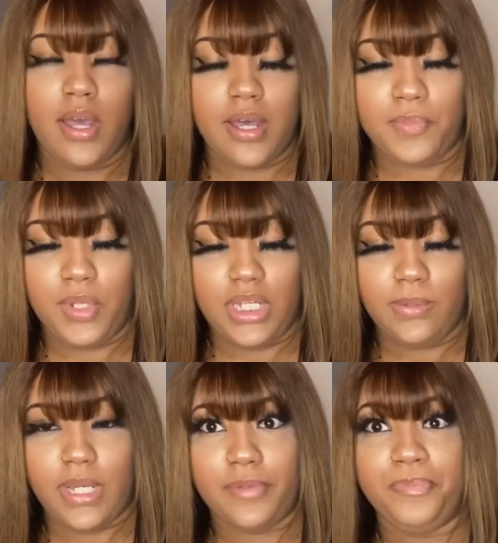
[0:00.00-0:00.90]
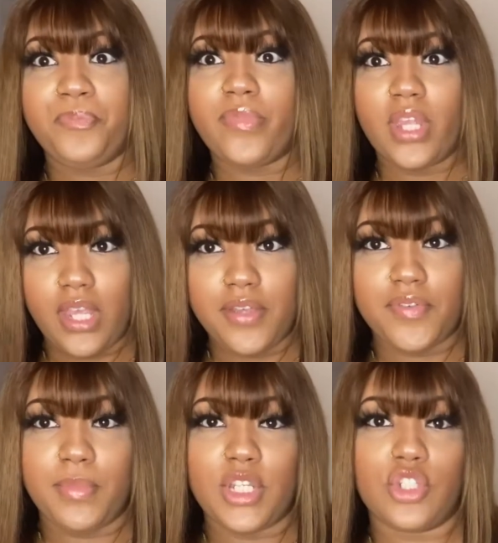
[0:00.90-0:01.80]
Um, anyway,
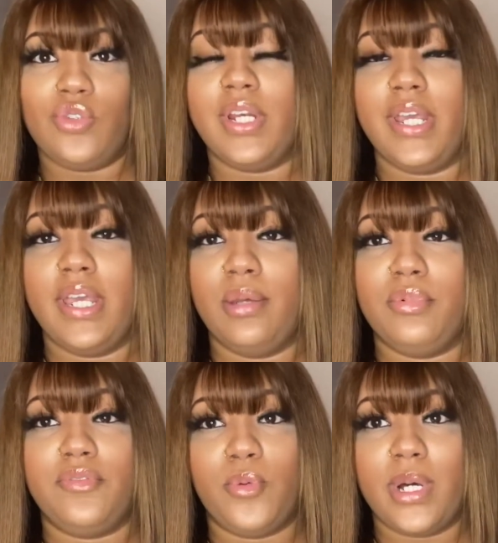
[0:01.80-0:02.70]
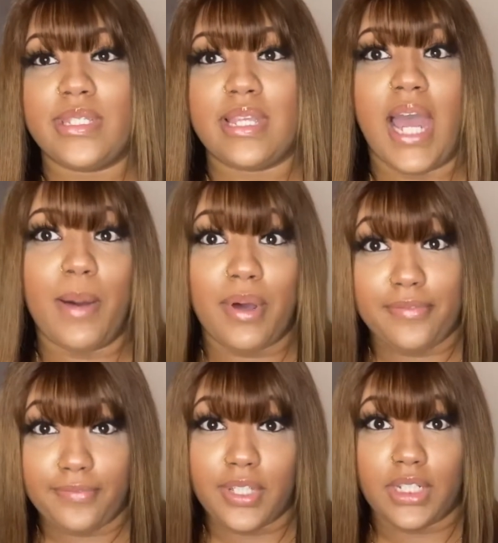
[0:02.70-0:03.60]
information on the hair before I say how I
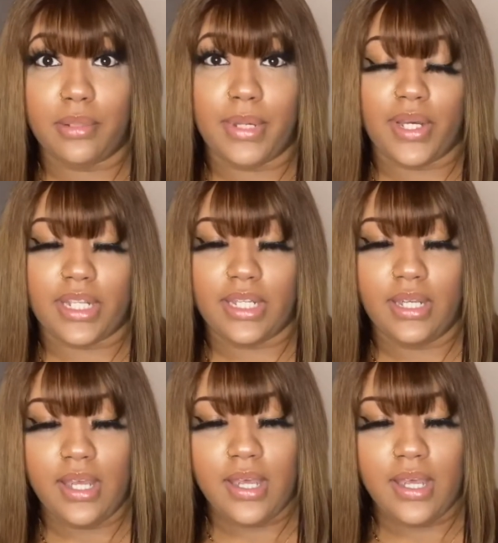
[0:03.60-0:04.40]
feel about it.